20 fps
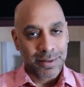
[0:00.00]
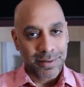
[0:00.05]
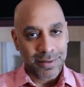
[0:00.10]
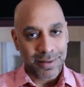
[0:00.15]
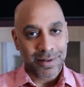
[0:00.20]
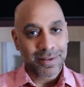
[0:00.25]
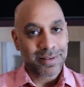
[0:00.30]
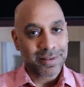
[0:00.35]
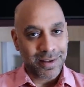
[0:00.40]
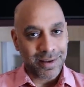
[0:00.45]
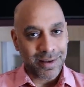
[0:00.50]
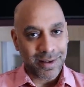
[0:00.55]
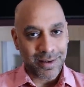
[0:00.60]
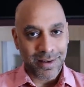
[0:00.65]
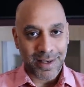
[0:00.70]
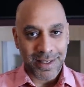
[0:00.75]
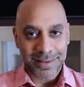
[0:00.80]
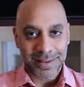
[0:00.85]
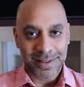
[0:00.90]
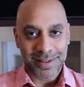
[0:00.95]
The other thing I'd
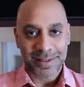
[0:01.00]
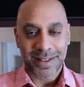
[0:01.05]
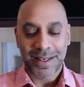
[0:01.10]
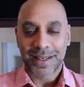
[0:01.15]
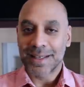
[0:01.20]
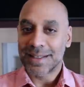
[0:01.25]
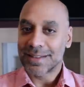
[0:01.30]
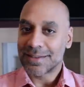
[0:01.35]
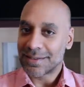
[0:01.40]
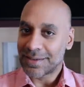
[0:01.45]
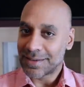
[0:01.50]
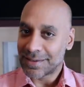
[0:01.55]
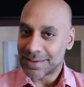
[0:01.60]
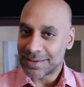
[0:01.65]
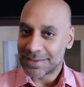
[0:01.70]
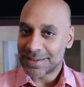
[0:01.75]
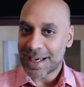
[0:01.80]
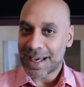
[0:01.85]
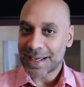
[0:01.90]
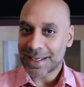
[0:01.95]
like to say is that the
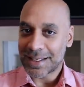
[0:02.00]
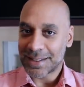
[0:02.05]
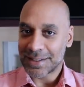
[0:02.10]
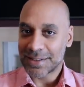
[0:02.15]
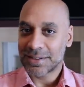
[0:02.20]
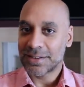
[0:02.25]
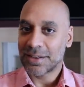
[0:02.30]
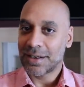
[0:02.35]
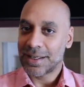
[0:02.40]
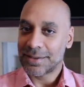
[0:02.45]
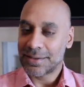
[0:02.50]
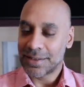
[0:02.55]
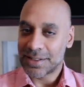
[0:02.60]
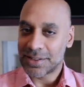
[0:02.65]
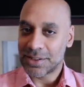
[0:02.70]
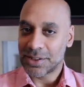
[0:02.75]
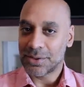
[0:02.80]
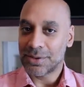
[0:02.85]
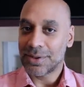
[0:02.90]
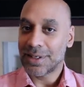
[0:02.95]
DAC inside
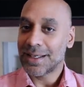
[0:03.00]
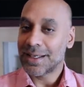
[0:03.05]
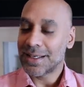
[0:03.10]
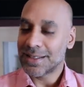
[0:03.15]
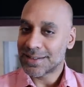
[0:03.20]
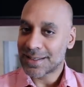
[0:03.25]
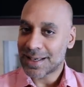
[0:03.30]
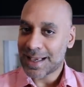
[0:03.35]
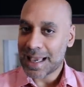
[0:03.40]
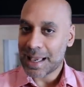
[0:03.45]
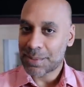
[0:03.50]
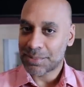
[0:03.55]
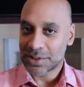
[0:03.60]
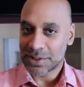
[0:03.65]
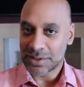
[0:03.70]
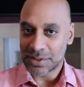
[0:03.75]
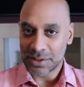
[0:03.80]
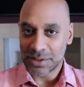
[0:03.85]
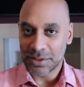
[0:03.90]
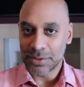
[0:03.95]
this unit is
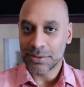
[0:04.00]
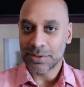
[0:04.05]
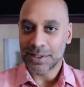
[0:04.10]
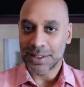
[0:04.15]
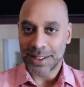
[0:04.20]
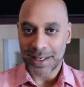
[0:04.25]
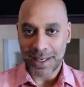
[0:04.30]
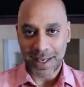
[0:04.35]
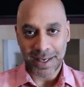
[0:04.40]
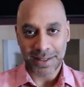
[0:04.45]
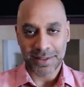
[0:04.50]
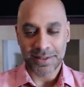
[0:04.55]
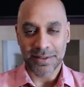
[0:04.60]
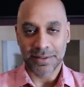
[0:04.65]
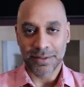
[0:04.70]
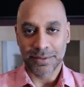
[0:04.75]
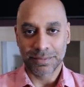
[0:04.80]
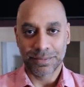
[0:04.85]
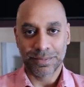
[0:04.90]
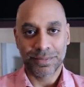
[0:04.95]
absolutely
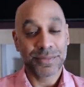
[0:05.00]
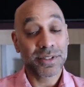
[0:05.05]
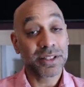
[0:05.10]
excellent.